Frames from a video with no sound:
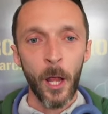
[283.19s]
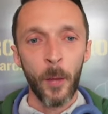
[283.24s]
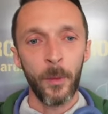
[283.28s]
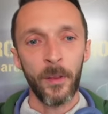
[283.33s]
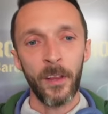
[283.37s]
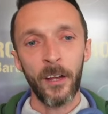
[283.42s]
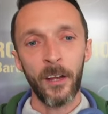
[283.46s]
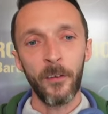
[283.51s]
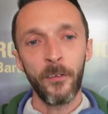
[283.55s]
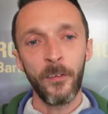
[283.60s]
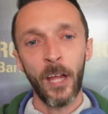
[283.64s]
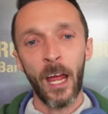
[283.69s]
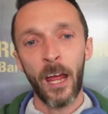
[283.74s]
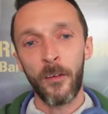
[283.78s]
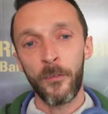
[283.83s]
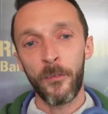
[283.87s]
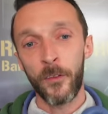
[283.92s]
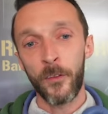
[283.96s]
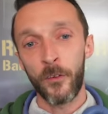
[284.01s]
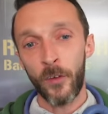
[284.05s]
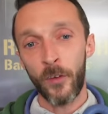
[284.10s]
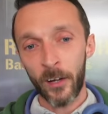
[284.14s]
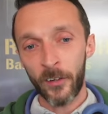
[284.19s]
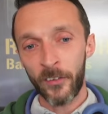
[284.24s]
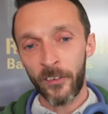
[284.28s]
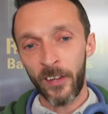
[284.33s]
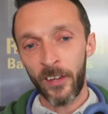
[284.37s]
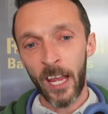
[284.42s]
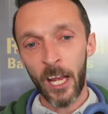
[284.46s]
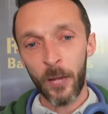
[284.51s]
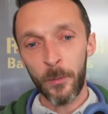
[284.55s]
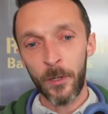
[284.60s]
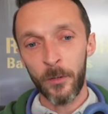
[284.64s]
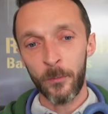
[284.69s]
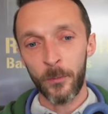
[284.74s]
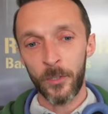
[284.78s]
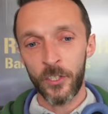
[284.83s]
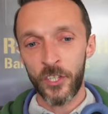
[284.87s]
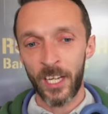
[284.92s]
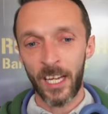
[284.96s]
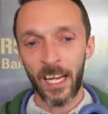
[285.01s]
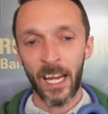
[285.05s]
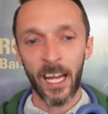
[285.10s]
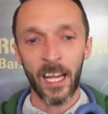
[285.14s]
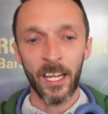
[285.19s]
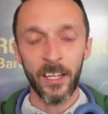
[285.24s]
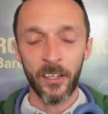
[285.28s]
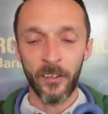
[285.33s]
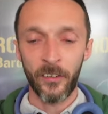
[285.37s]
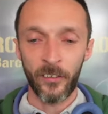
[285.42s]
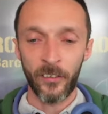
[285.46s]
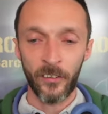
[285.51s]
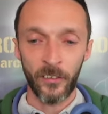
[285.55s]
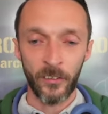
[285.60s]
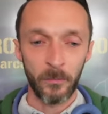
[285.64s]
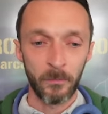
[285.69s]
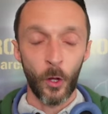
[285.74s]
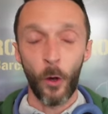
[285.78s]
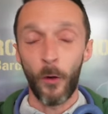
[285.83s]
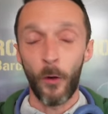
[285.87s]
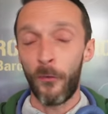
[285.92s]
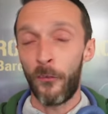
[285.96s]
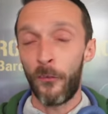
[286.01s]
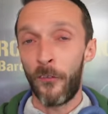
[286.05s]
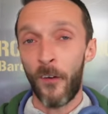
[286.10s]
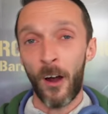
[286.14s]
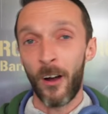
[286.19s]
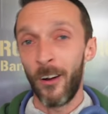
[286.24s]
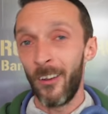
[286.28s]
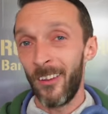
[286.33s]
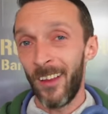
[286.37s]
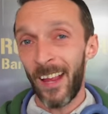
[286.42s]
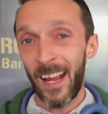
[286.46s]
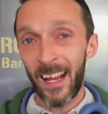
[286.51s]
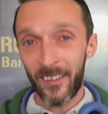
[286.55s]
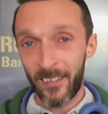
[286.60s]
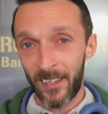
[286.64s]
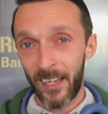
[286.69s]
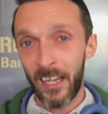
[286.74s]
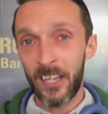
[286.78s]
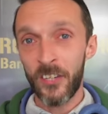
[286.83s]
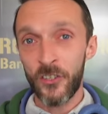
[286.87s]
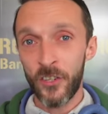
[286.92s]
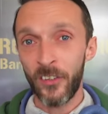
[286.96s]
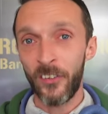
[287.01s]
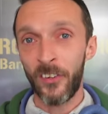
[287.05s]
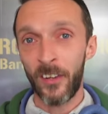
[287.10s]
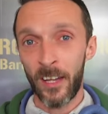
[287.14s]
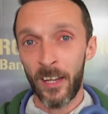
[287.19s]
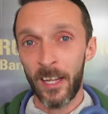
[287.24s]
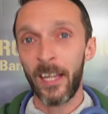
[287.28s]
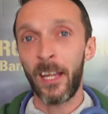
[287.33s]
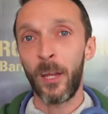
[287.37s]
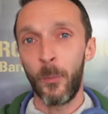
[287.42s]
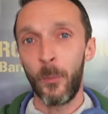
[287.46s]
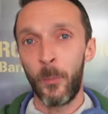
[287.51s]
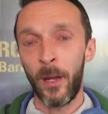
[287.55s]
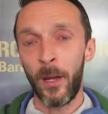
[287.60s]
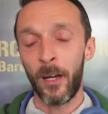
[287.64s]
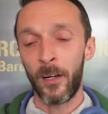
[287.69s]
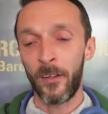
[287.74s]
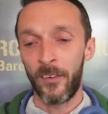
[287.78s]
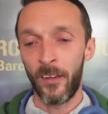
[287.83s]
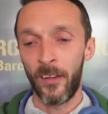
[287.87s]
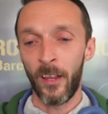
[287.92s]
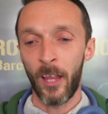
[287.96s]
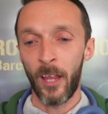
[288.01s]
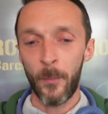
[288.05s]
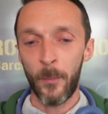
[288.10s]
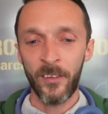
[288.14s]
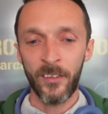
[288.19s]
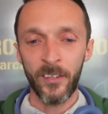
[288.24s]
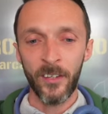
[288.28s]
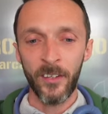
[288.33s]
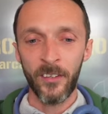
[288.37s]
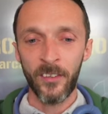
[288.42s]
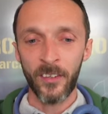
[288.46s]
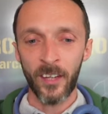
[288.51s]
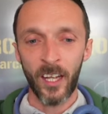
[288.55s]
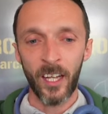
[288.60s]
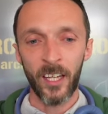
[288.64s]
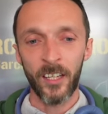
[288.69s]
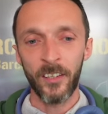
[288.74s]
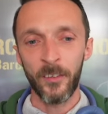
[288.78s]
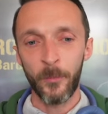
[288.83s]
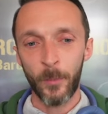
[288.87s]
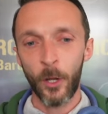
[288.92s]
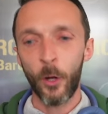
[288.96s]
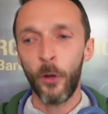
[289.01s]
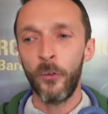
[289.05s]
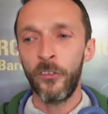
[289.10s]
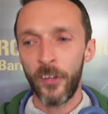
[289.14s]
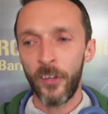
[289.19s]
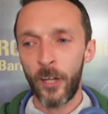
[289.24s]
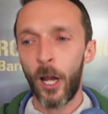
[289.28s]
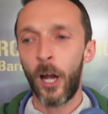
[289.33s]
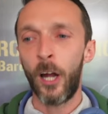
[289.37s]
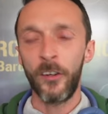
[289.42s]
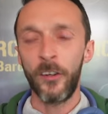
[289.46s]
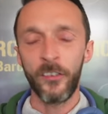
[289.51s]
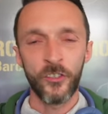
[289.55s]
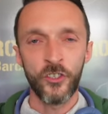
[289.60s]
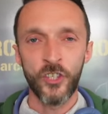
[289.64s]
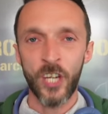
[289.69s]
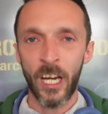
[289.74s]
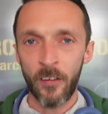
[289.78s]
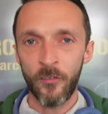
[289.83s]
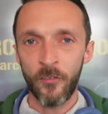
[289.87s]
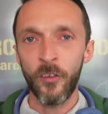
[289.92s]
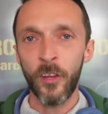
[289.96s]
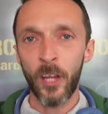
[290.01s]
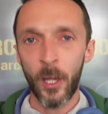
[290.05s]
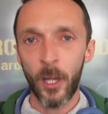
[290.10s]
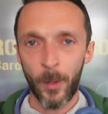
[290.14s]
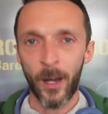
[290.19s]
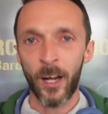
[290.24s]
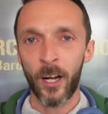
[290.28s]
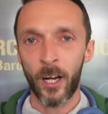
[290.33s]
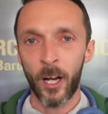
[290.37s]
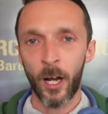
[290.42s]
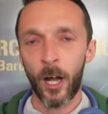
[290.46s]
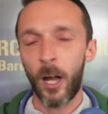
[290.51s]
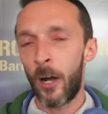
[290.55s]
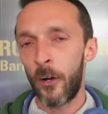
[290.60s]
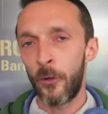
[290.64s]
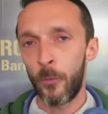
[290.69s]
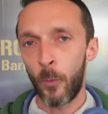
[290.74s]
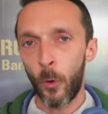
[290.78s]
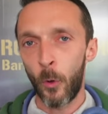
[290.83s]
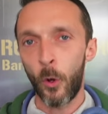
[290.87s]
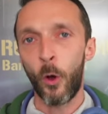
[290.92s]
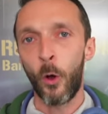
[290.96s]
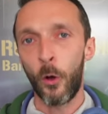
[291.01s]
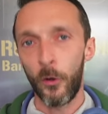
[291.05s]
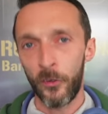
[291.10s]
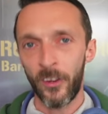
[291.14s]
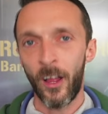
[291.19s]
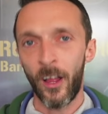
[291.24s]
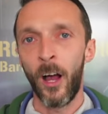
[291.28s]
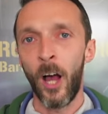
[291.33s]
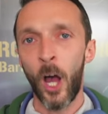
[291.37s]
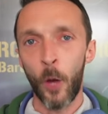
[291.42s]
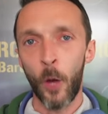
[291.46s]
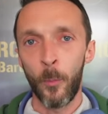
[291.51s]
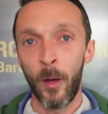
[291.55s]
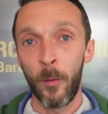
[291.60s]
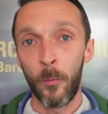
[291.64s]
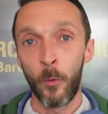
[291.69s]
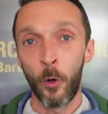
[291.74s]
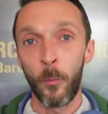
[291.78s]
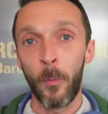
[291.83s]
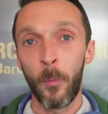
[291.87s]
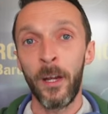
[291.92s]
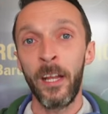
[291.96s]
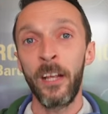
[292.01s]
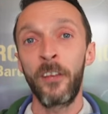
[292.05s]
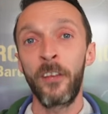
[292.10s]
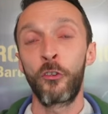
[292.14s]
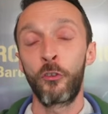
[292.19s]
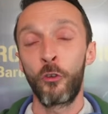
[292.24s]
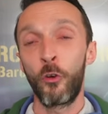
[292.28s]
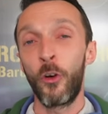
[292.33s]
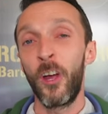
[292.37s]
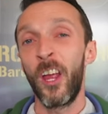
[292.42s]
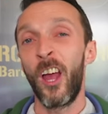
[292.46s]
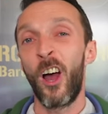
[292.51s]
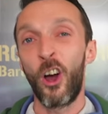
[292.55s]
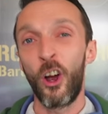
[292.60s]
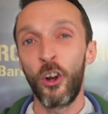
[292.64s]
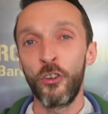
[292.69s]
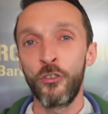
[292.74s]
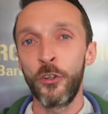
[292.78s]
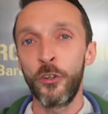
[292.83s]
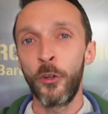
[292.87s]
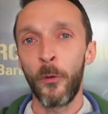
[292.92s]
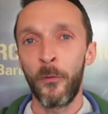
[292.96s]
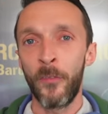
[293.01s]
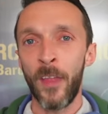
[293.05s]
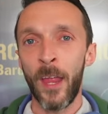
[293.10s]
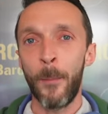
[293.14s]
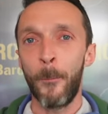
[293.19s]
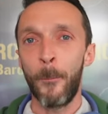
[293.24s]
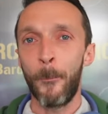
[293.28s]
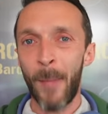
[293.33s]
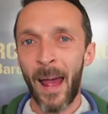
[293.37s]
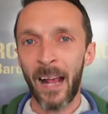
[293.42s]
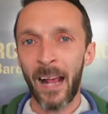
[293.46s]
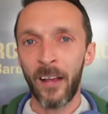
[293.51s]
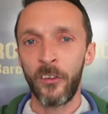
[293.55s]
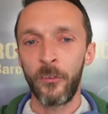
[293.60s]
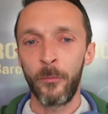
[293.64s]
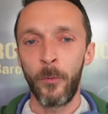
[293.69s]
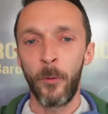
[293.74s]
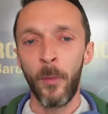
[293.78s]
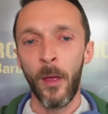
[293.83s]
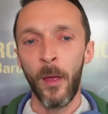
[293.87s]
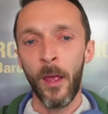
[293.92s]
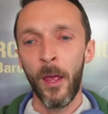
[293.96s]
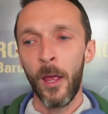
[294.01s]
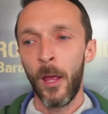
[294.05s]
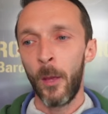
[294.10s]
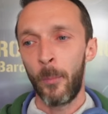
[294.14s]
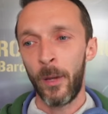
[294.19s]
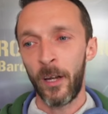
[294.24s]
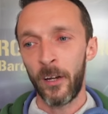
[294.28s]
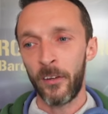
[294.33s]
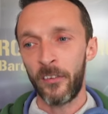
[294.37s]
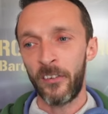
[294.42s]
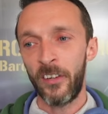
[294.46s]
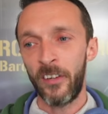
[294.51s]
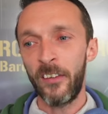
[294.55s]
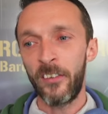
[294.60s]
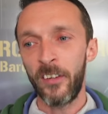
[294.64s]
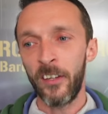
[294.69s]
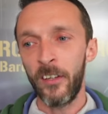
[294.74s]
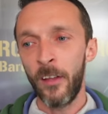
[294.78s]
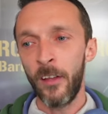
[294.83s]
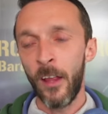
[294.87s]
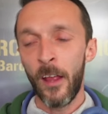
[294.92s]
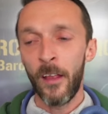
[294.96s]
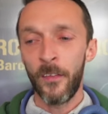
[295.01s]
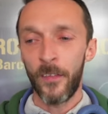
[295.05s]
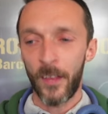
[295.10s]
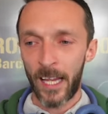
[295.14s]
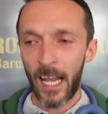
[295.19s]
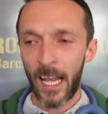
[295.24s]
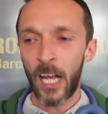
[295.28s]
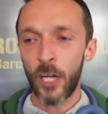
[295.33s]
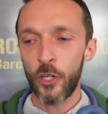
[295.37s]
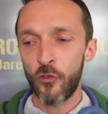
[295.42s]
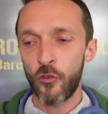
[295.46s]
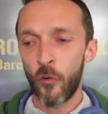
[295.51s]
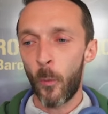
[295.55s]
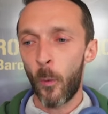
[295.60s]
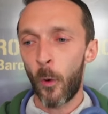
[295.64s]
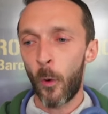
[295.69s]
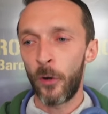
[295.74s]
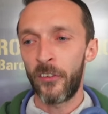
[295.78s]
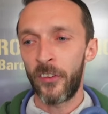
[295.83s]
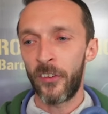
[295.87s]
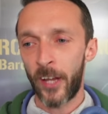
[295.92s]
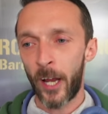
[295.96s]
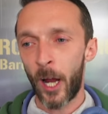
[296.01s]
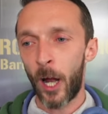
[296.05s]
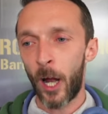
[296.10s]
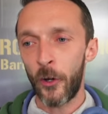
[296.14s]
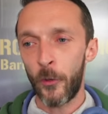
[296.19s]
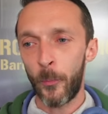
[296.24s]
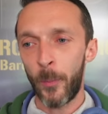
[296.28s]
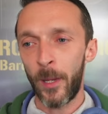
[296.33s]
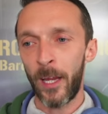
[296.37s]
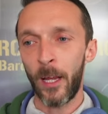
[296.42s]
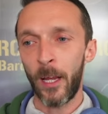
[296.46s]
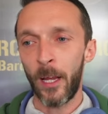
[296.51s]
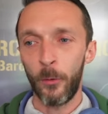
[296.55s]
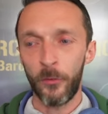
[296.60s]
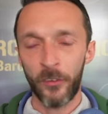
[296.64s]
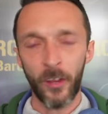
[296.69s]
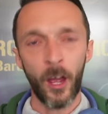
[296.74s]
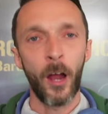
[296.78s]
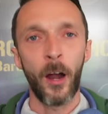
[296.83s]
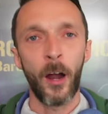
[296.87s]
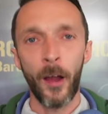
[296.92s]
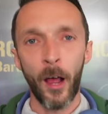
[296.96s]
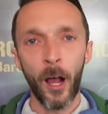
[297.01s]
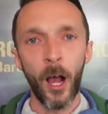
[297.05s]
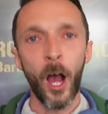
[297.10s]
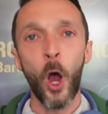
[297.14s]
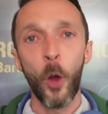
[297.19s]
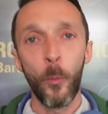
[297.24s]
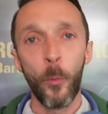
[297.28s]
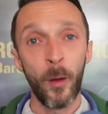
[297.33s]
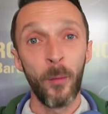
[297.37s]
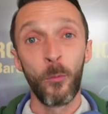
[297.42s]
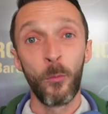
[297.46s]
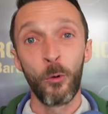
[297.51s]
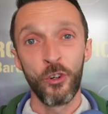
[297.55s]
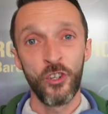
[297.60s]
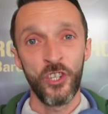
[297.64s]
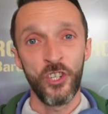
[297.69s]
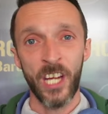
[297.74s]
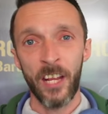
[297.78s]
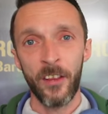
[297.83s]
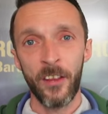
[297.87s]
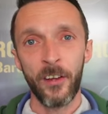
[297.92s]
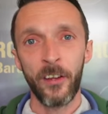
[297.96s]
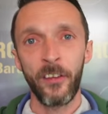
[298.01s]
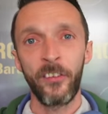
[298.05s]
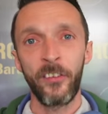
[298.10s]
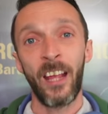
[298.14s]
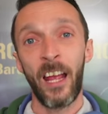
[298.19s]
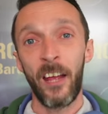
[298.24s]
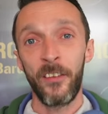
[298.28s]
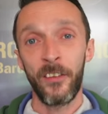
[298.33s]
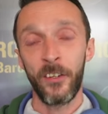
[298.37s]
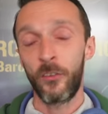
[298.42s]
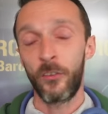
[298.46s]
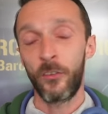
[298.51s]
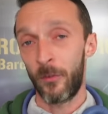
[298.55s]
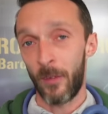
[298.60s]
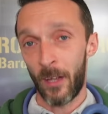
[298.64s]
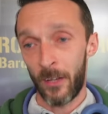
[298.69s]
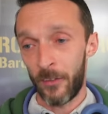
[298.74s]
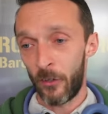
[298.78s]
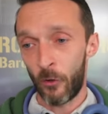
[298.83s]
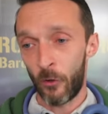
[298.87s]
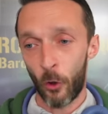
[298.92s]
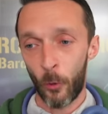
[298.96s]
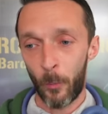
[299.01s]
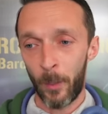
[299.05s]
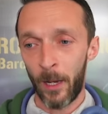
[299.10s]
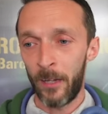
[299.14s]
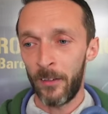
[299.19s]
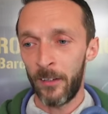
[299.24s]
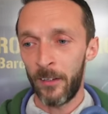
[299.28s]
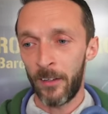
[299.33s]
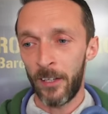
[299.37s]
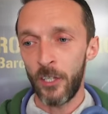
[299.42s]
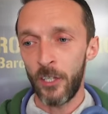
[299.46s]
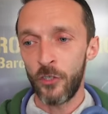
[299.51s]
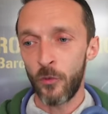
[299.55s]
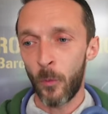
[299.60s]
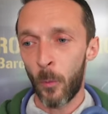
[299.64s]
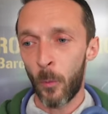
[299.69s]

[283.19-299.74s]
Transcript: But then you have the rare segment, which again is got far less entrants in it compared to limited, and because the cards generally per card will cost a little bit more money, because there's only 100 100 of them maximum per season. The cash rewards, the card payouts are a little bit more generous at the top end of these